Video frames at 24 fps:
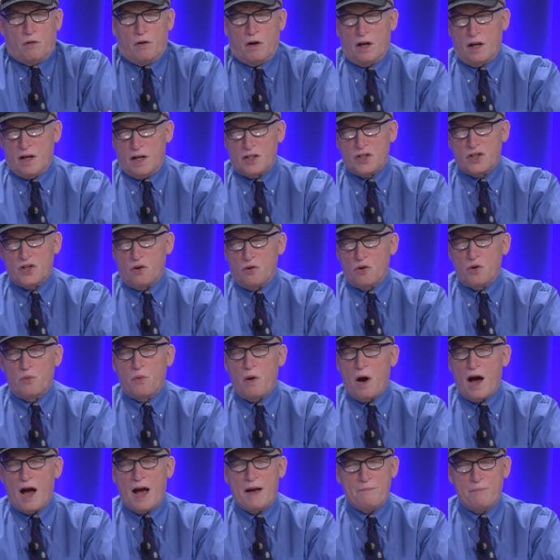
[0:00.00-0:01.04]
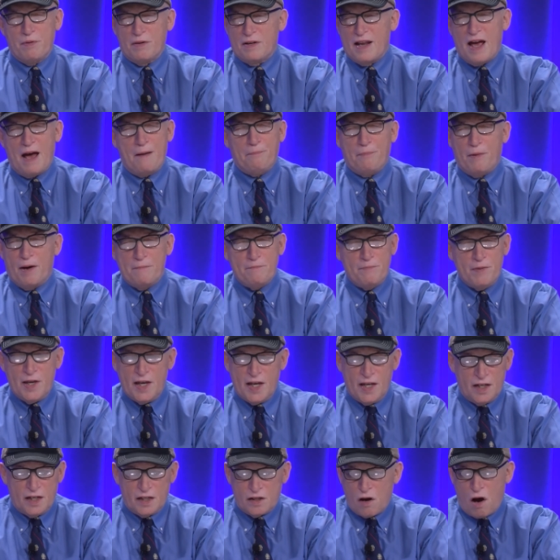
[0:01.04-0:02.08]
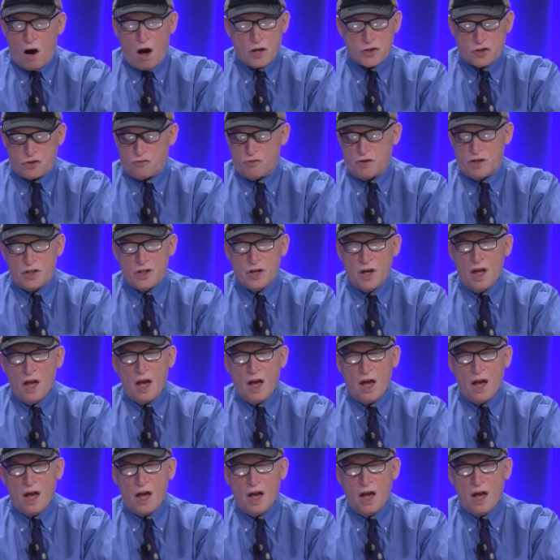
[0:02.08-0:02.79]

and so do I, but not by being an ostrich.